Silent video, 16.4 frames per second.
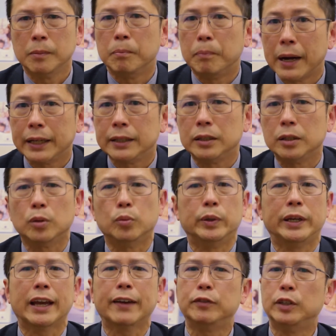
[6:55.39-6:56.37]
But
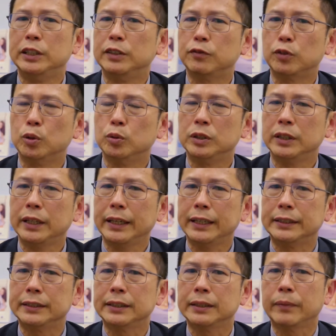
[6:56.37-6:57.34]
we have these frozen
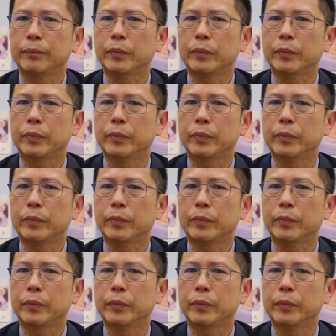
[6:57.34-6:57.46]
eggs